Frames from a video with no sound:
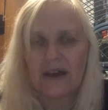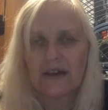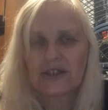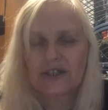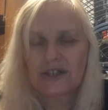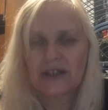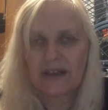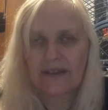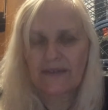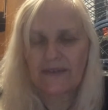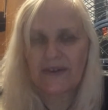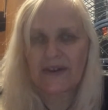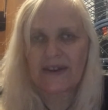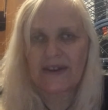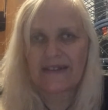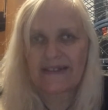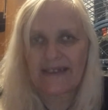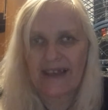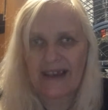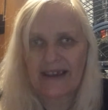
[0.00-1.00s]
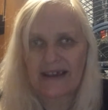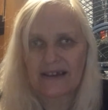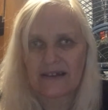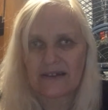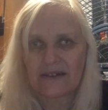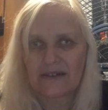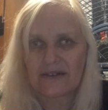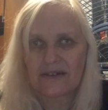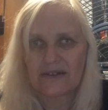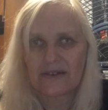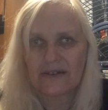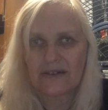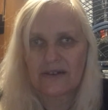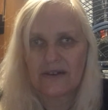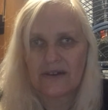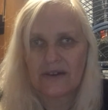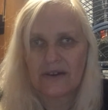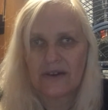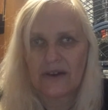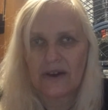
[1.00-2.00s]
Just for a second,
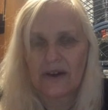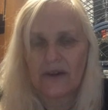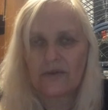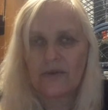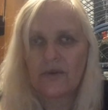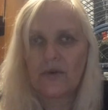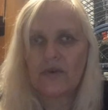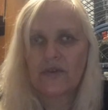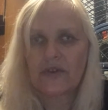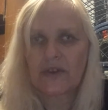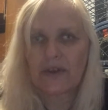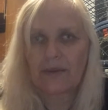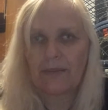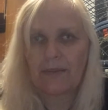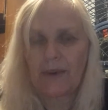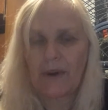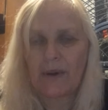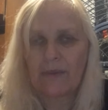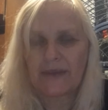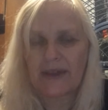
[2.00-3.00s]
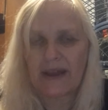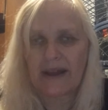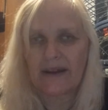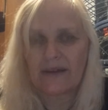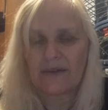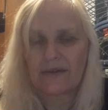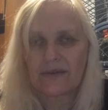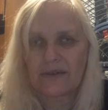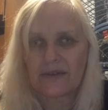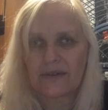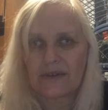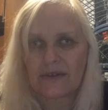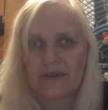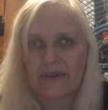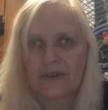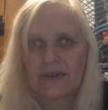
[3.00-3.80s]
Rosa popped out